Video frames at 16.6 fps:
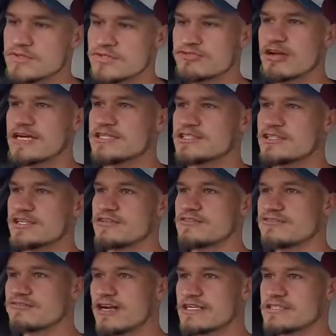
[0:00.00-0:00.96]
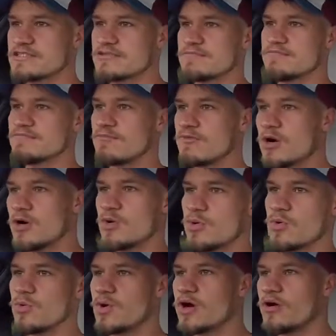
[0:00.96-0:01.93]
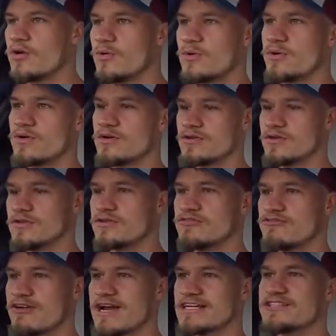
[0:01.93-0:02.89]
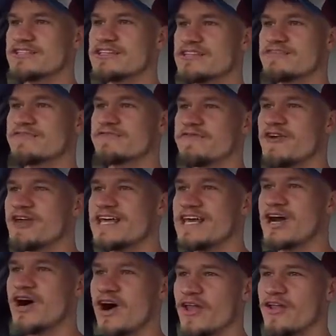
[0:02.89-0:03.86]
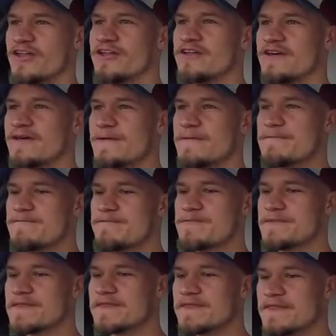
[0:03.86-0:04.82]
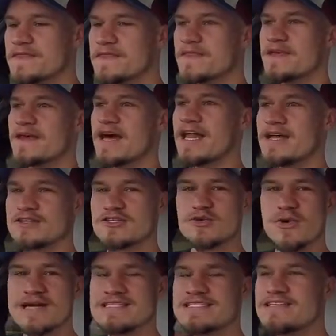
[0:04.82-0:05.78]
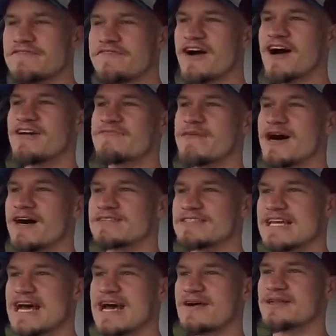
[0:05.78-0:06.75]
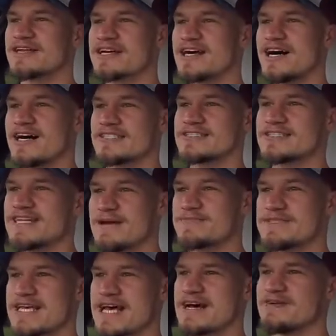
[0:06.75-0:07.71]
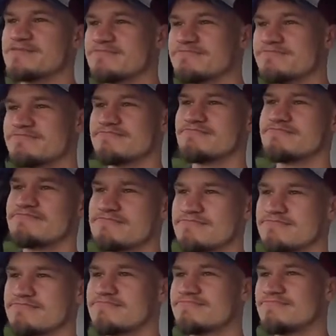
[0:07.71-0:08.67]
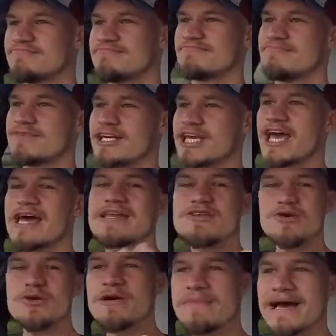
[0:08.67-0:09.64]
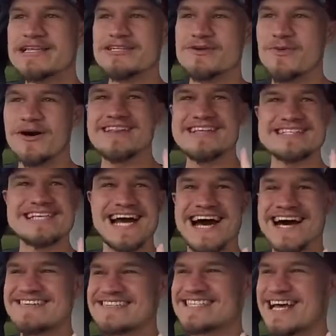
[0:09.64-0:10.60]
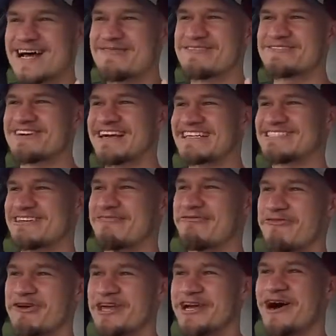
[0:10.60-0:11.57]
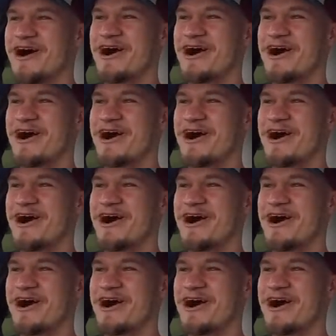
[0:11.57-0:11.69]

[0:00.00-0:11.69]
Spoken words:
Traction. Whoa. Traction is fully on, and at 25 miles an hour the car steps out. Can you imagine what this car is like with traction fully